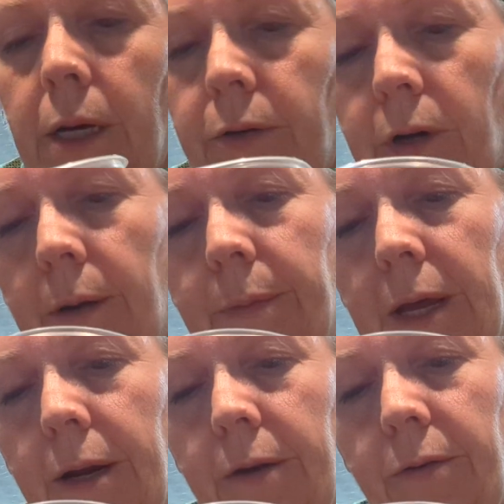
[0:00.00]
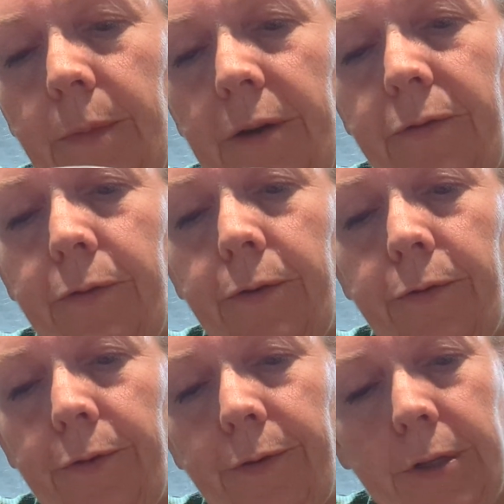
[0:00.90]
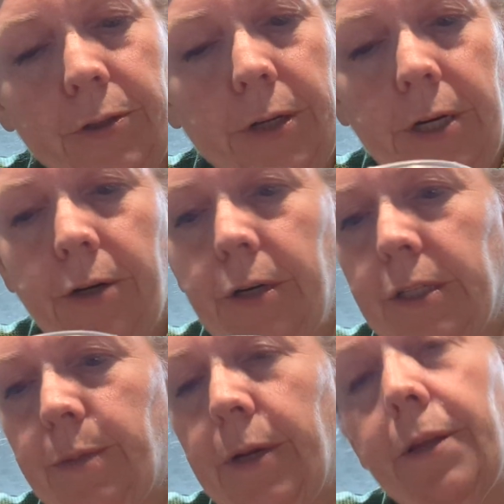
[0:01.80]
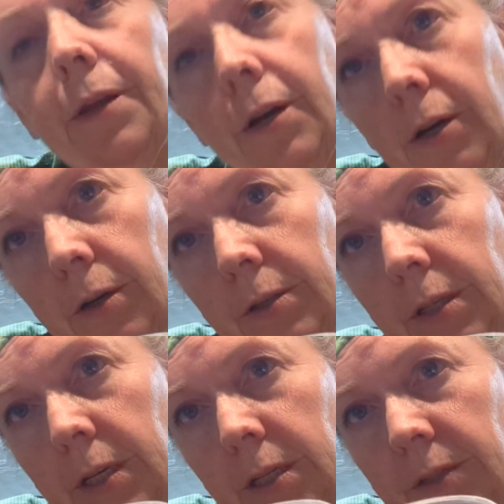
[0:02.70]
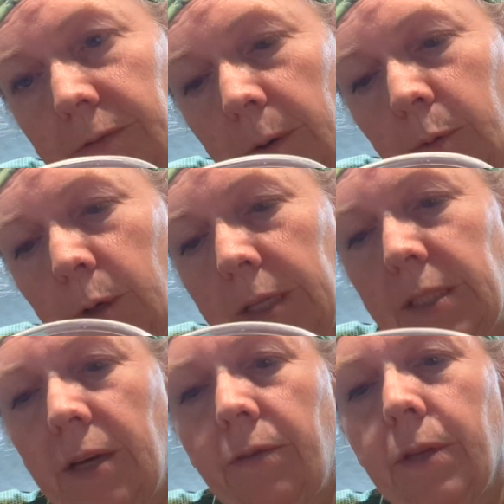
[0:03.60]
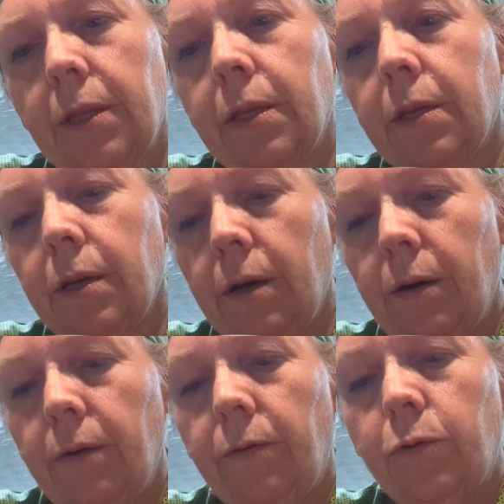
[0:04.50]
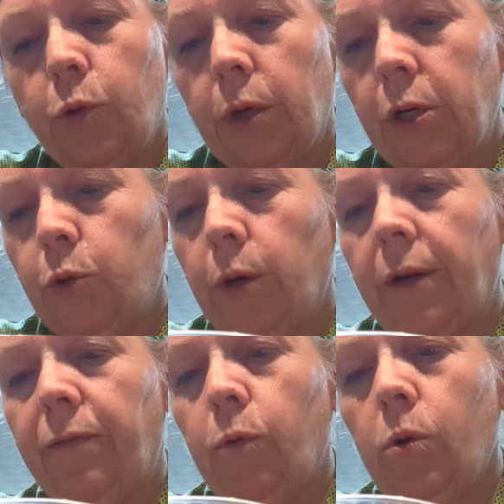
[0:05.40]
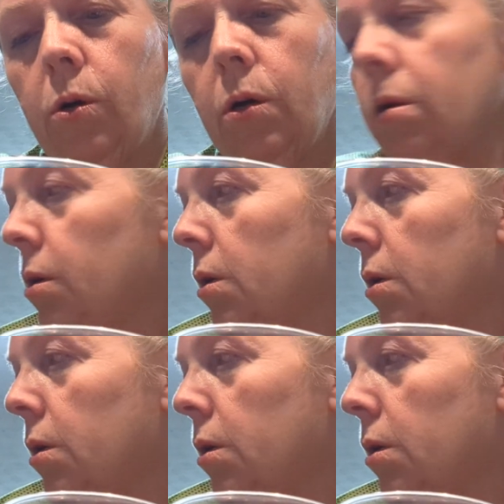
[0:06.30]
I grabbed that out of my refrigerator. It's been in there since February 7th of 2024.